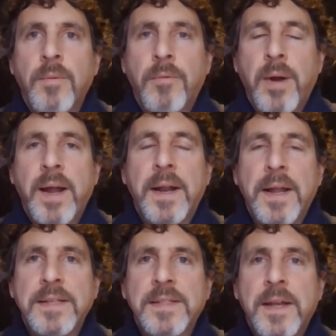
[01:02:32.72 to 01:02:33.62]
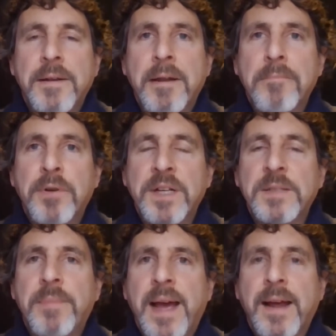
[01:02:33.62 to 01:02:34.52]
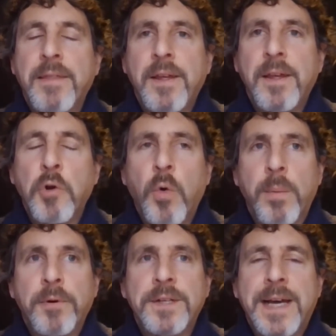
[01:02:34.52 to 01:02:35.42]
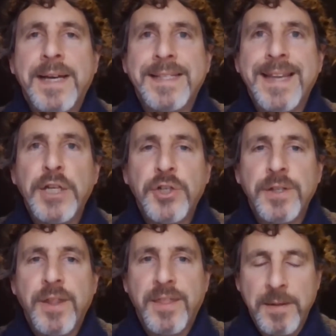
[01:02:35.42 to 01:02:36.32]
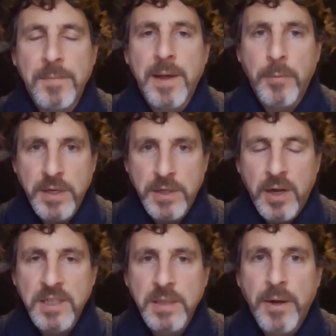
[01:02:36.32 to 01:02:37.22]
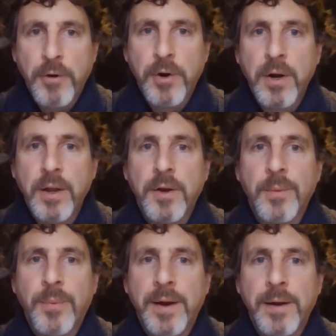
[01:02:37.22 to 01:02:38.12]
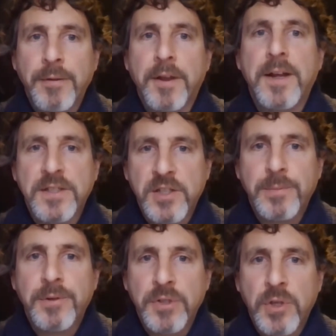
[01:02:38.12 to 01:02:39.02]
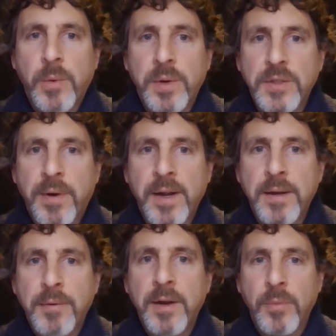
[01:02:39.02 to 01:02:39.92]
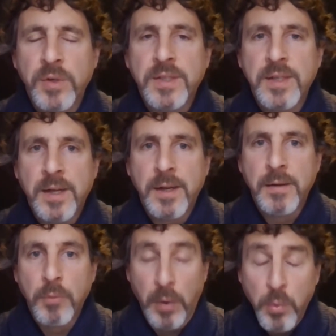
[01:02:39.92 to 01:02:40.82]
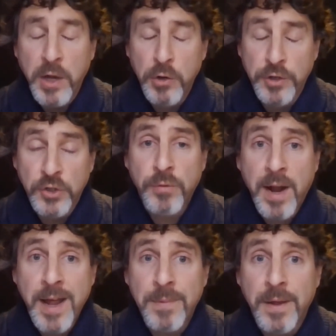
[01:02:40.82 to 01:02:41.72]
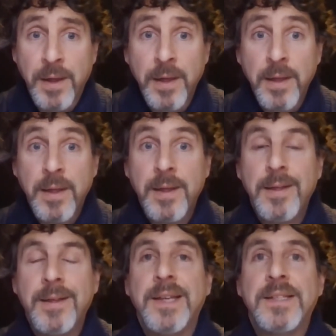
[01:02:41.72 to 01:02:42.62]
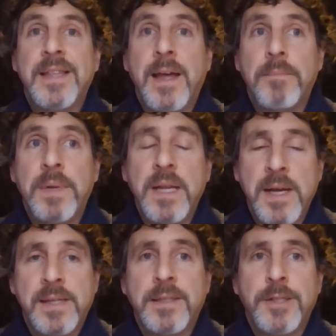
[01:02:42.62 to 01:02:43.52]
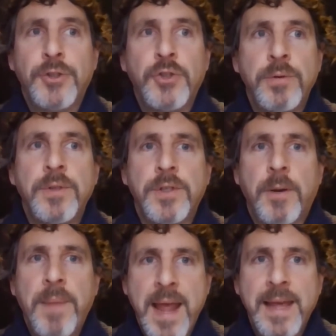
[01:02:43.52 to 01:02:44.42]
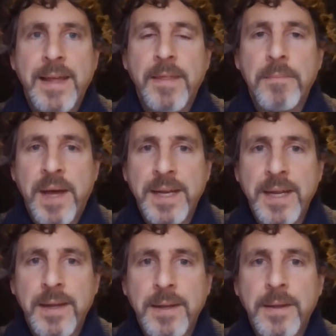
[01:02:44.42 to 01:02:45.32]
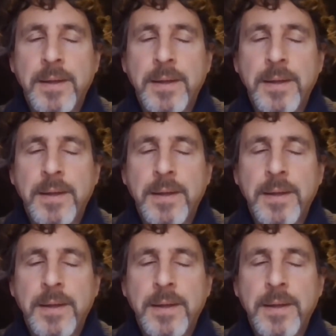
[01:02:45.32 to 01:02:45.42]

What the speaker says: Right. And I guess that it brings back the corporatization theme that we talked about earlier, where the customer is always right. Here we're seeing, like, what you're describing is that because students are paying the money,